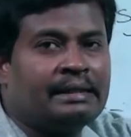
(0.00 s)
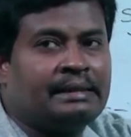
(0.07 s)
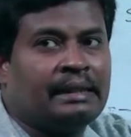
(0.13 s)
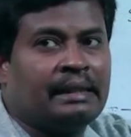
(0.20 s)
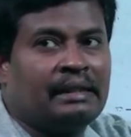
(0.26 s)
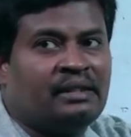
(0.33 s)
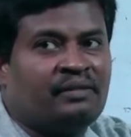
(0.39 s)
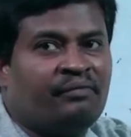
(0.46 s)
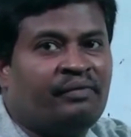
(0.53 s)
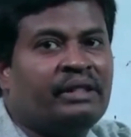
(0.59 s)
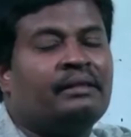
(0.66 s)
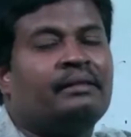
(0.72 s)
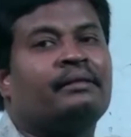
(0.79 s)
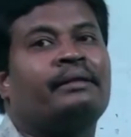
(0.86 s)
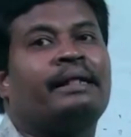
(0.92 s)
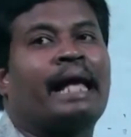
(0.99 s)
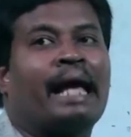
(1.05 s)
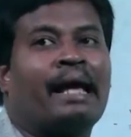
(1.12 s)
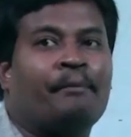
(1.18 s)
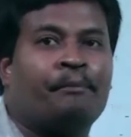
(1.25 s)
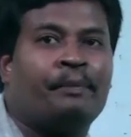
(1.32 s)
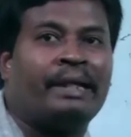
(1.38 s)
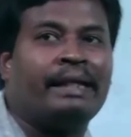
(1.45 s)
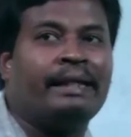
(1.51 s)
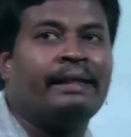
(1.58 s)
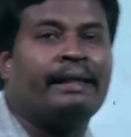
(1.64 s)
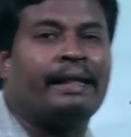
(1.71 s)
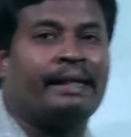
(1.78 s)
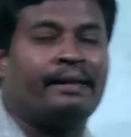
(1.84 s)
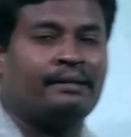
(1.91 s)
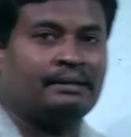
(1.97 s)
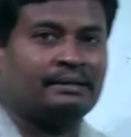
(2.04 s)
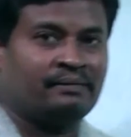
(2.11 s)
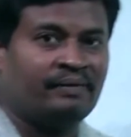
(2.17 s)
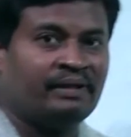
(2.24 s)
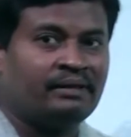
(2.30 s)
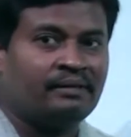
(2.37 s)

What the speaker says: cells with tapering ends.